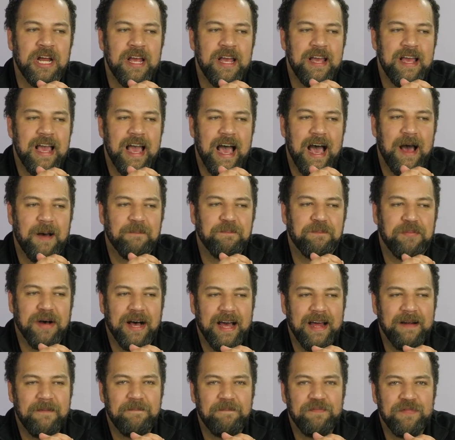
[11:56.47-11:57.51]

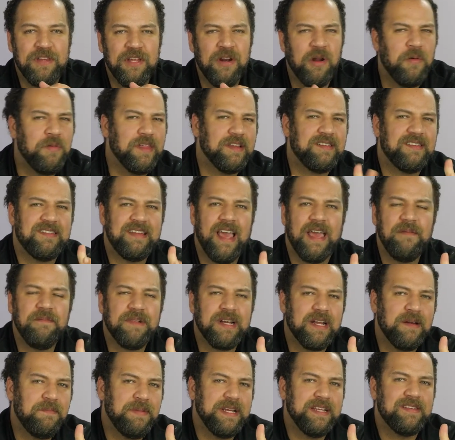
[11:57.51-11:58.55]
But, the same
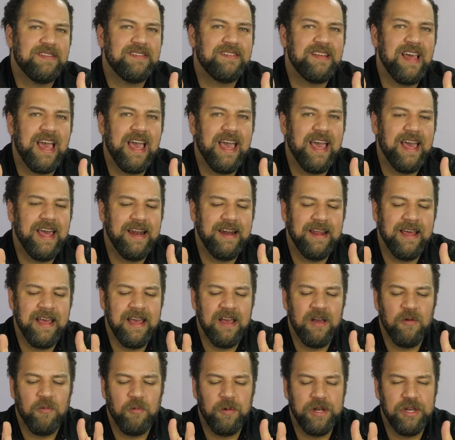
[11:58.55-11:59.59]
could be said
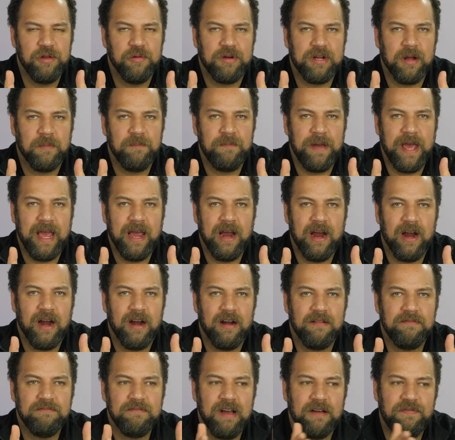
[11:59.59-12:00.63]
when you compare
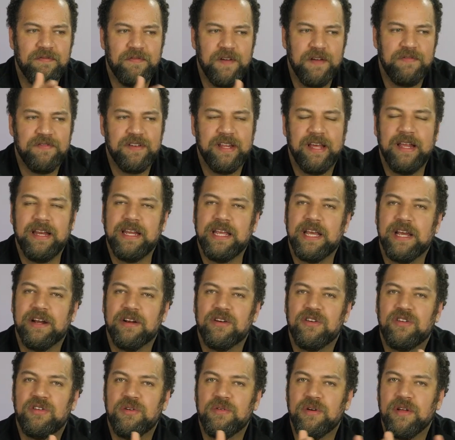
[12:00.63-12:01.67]
a 15-year
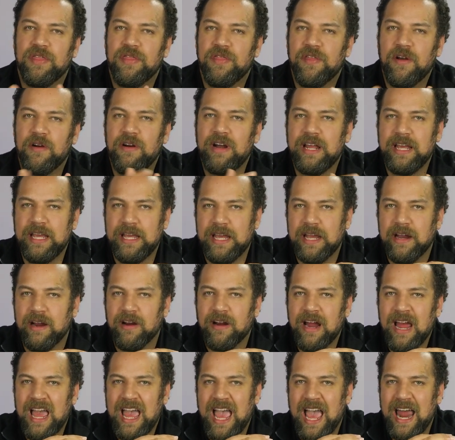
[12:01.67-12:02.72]
to a 30-year
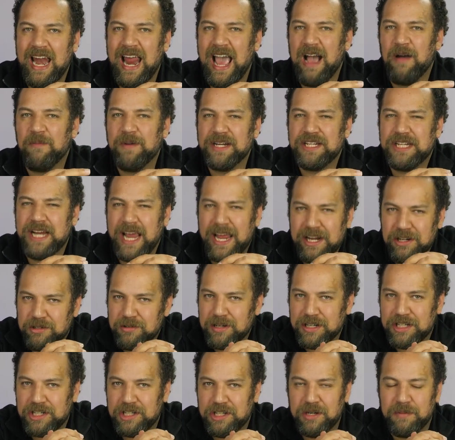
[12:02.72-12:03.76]
and how much
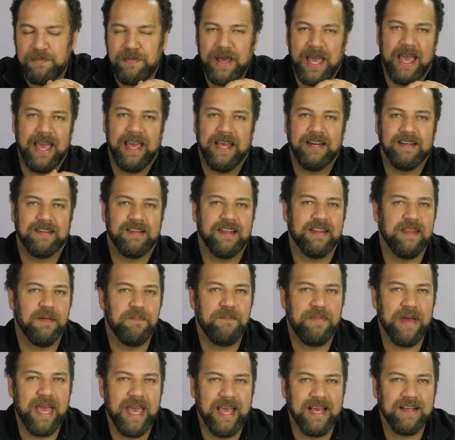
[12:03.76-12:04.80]
interest you're paying to the
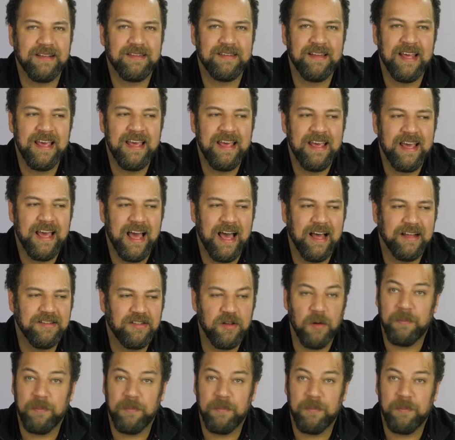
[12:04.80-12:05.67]
banks. So by